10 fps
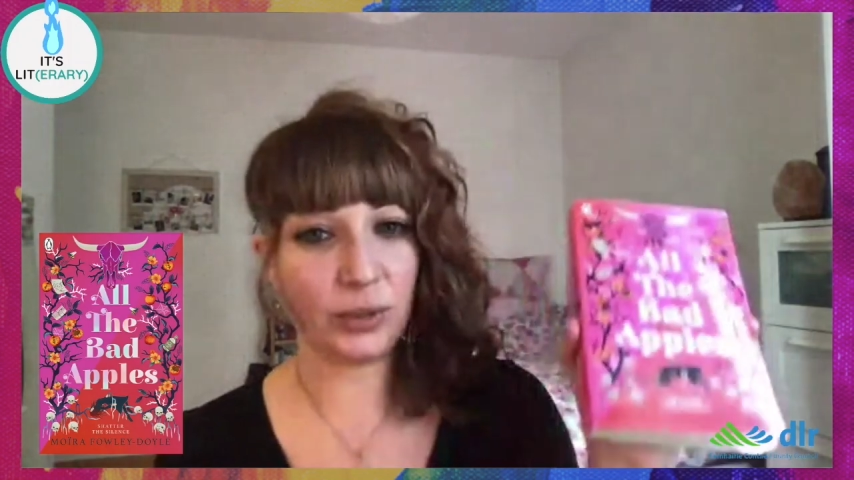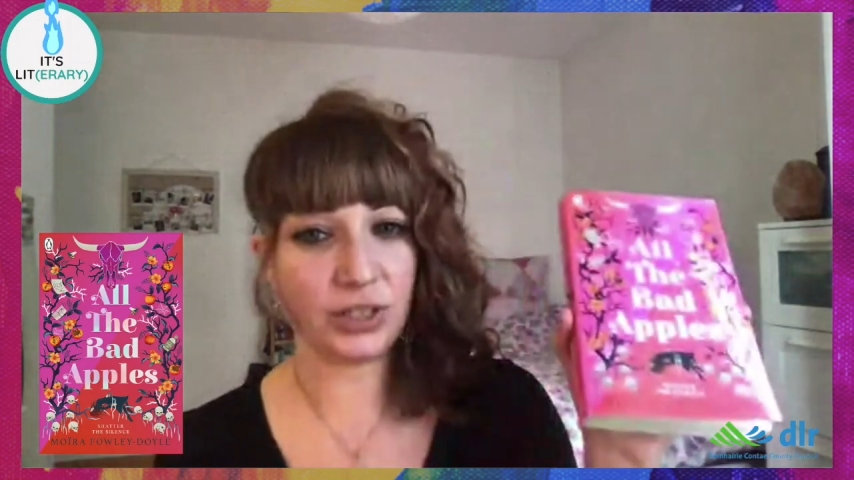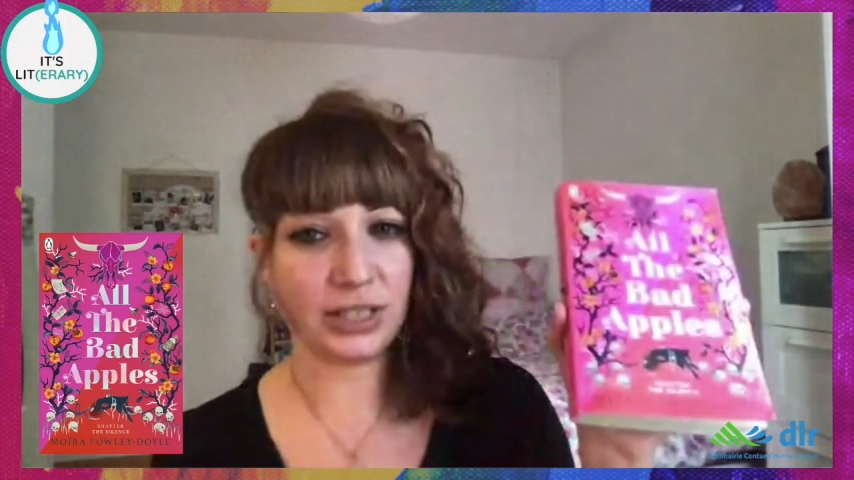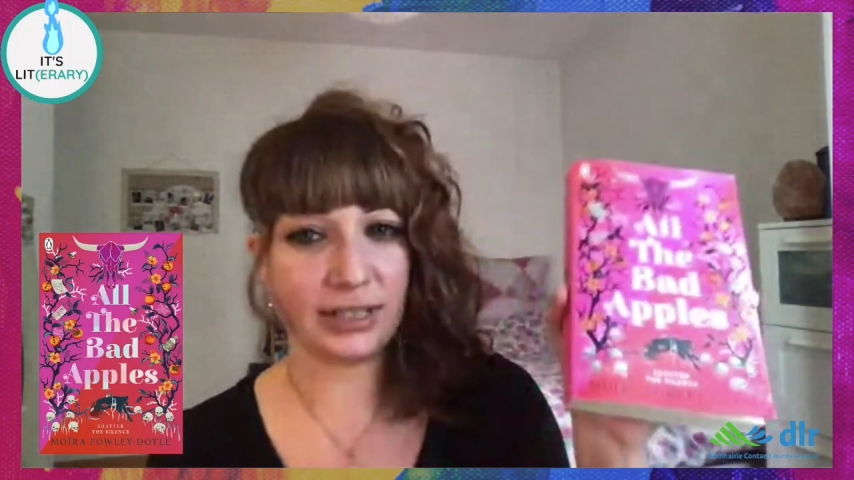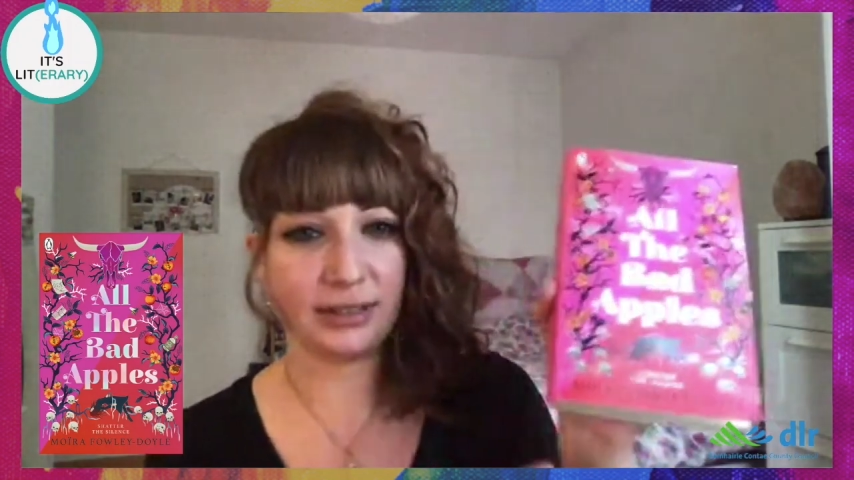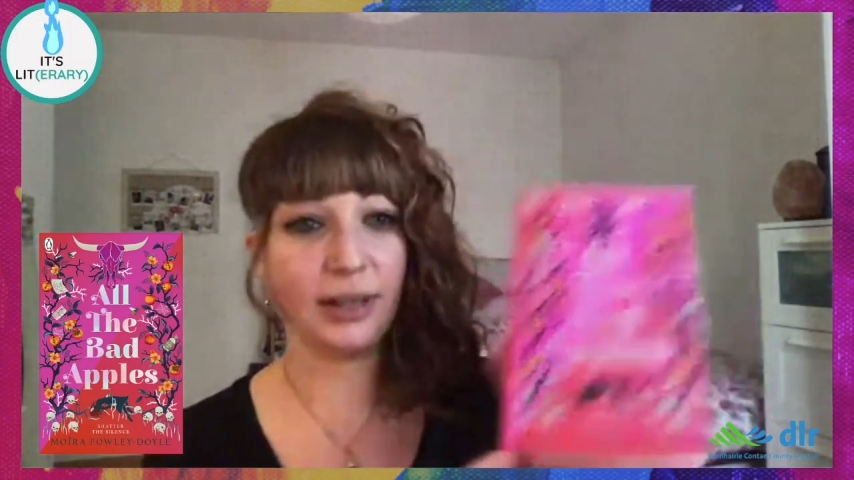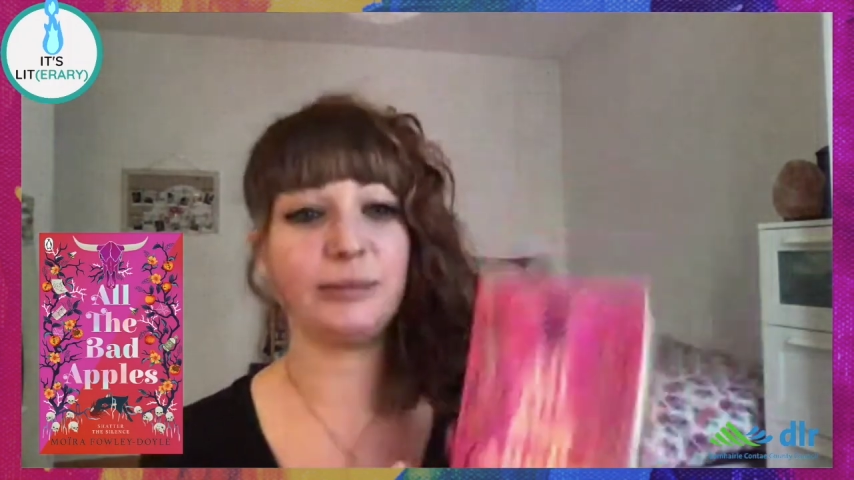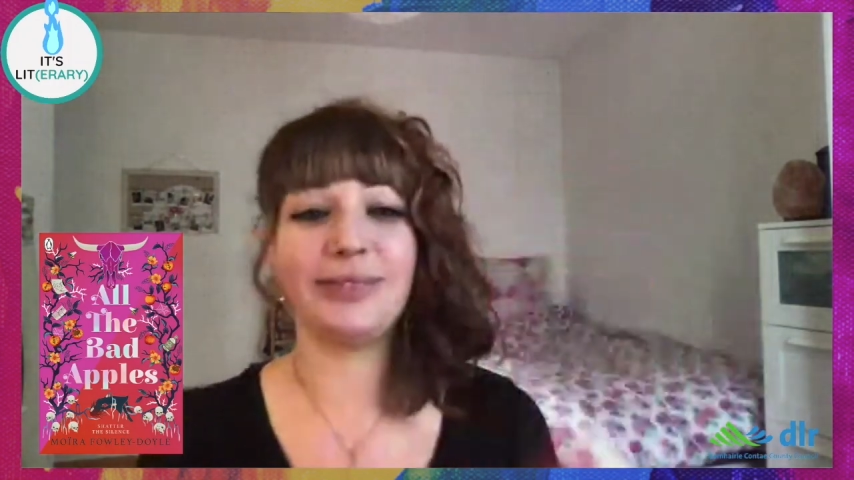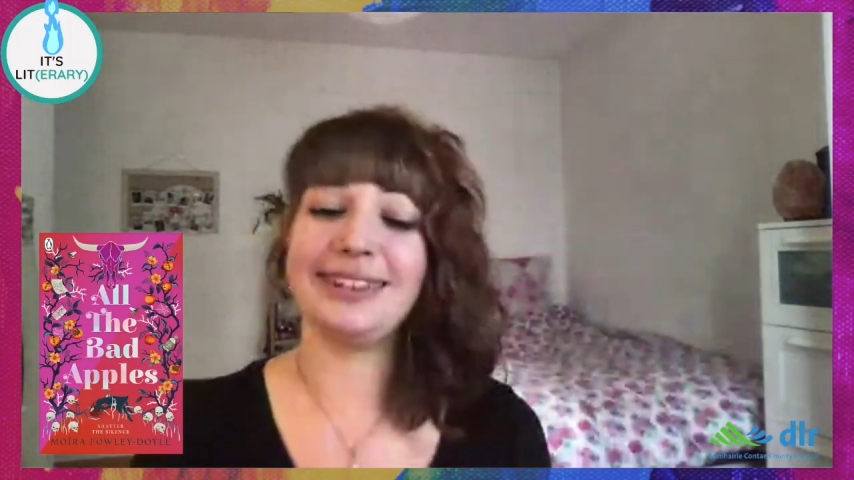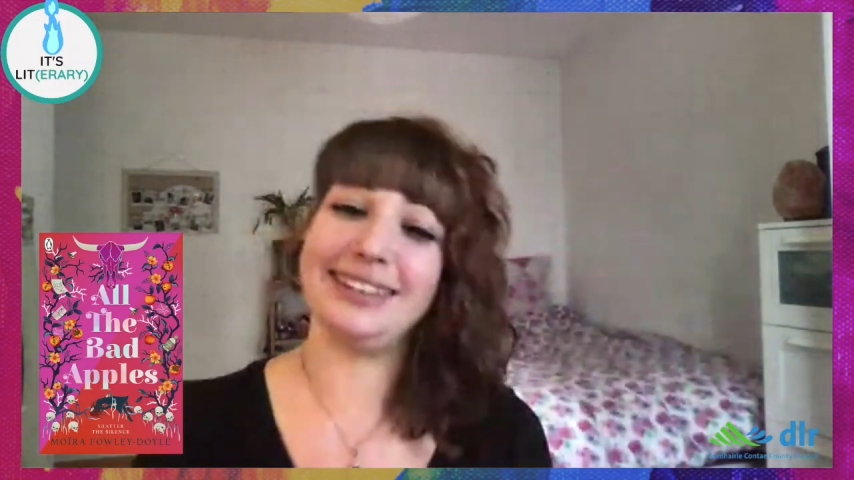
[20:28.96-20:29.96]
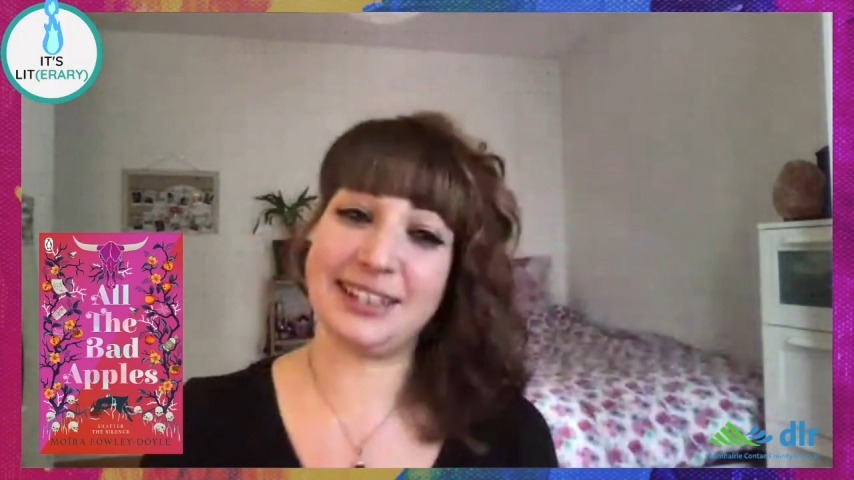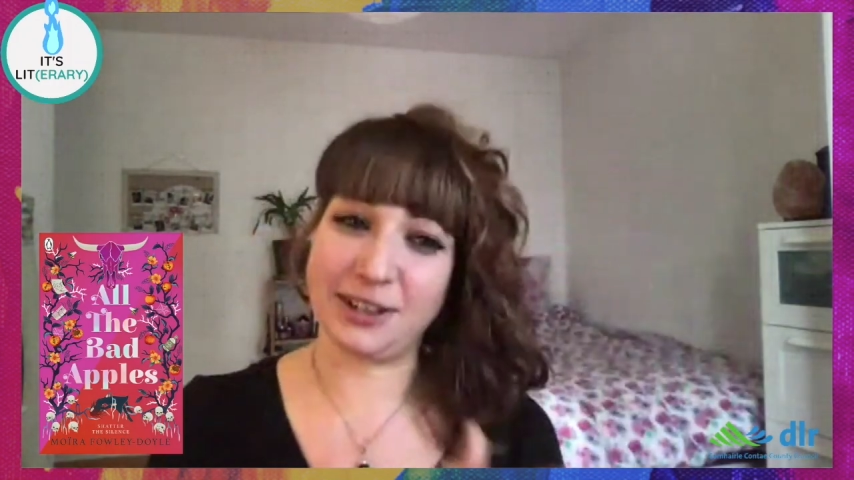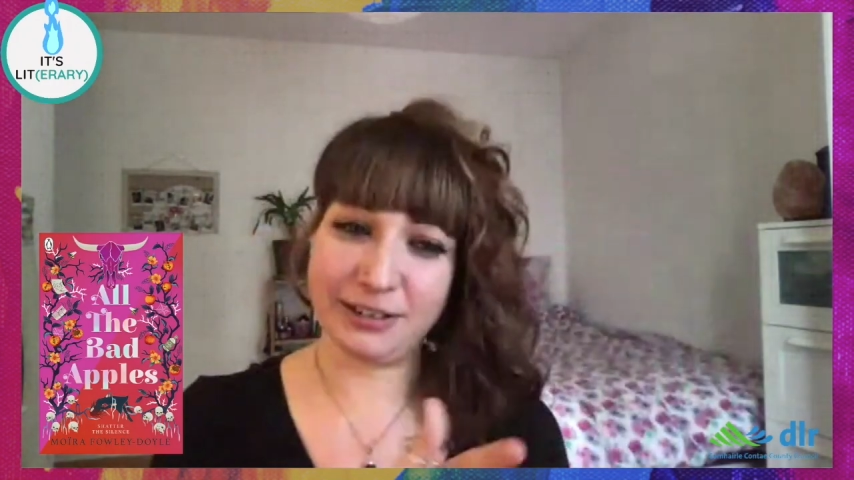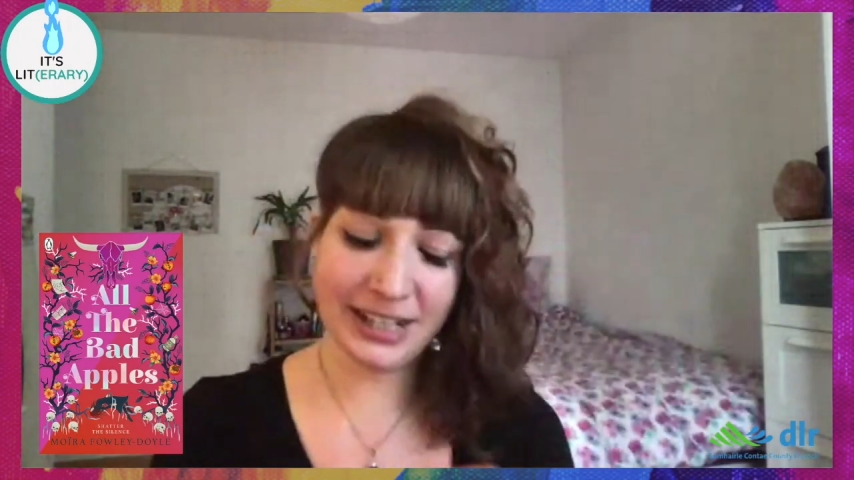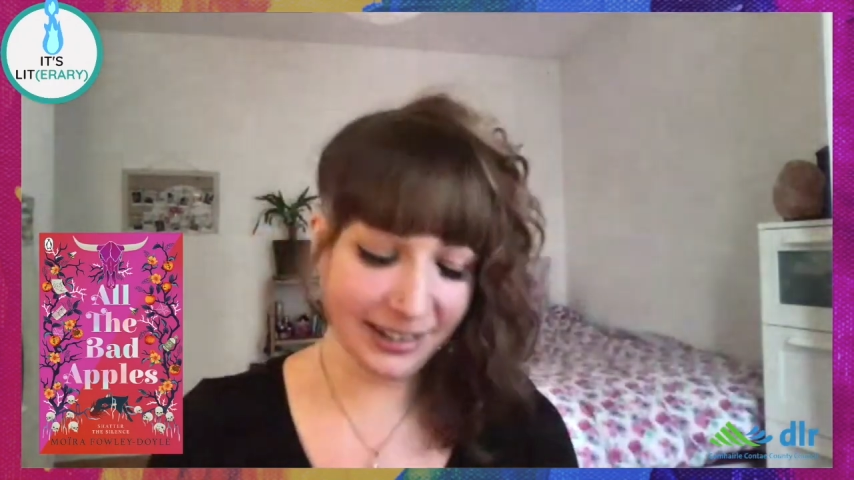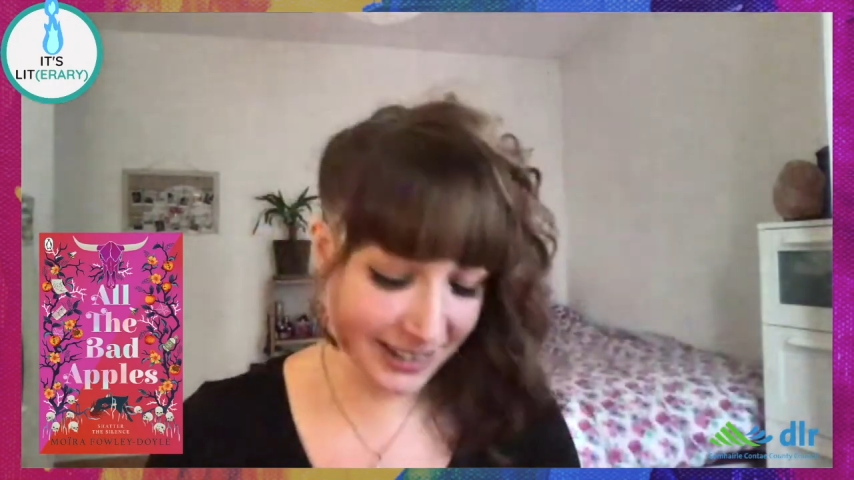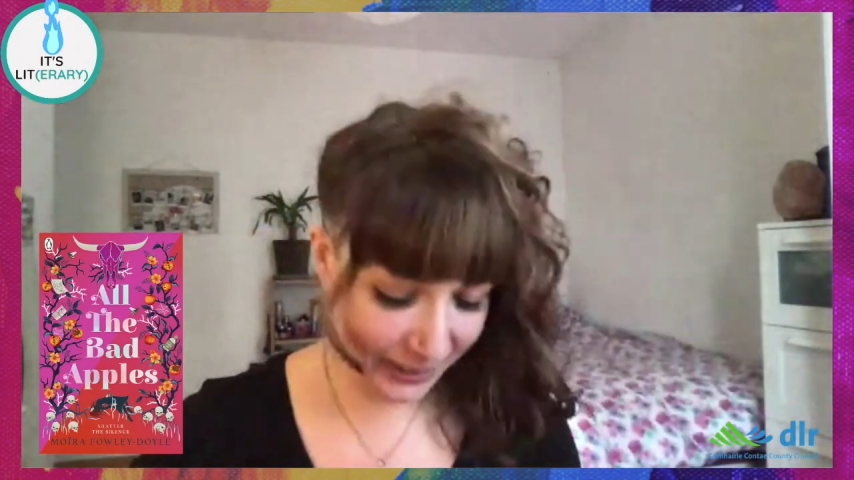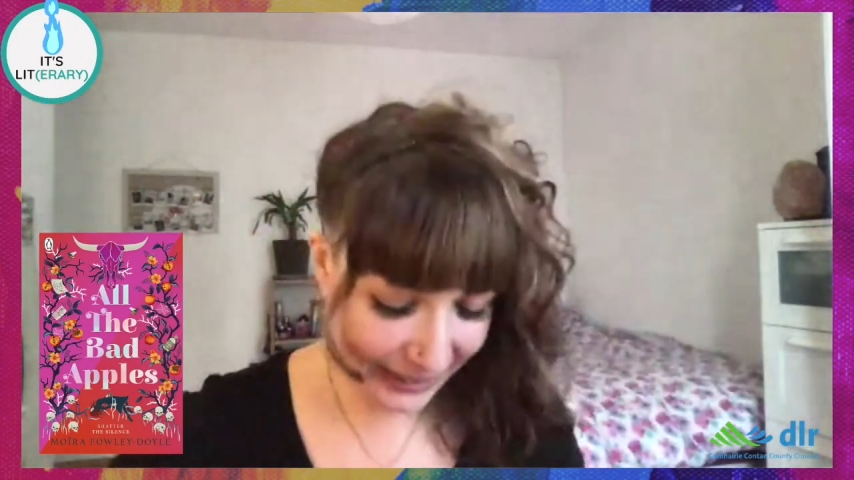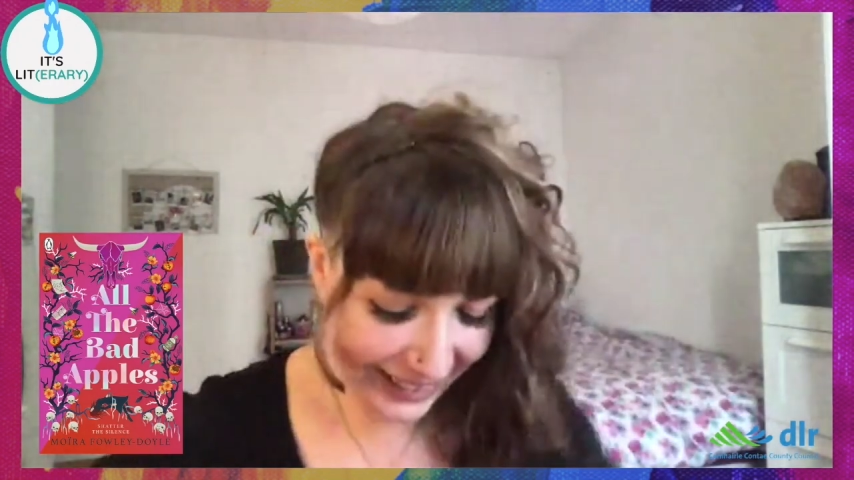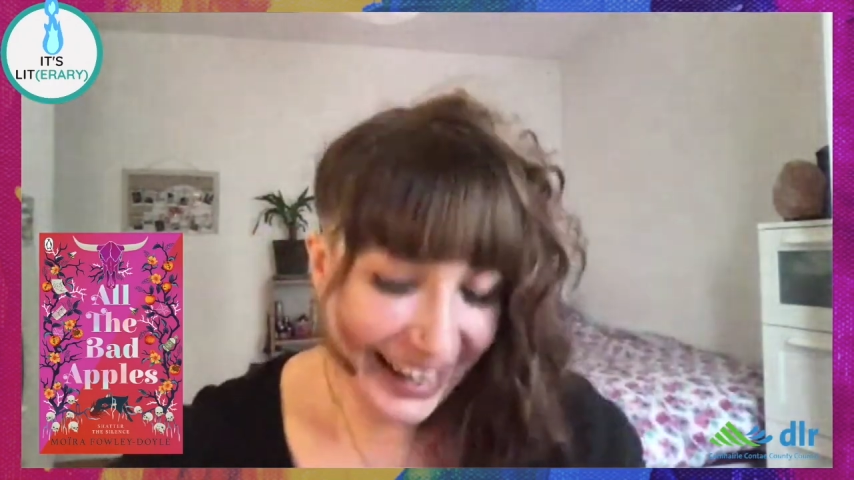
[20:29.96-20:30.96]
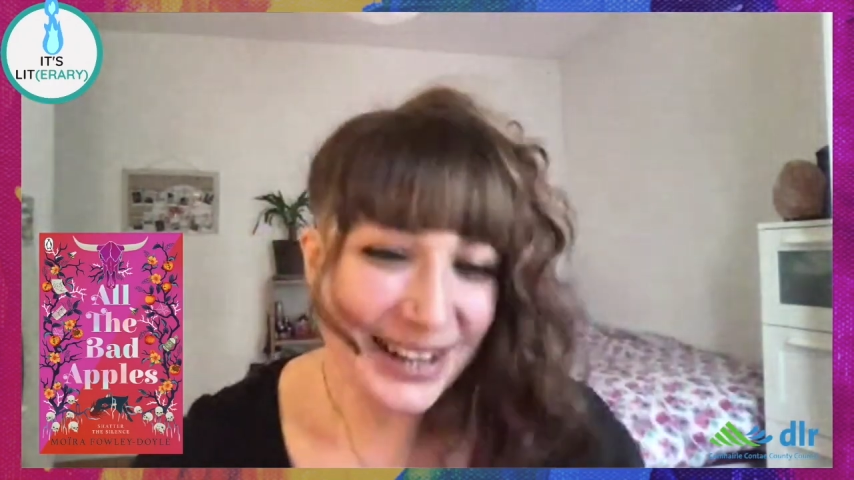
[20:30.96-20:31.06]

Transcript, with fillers: which is, oops, it's already on the screen,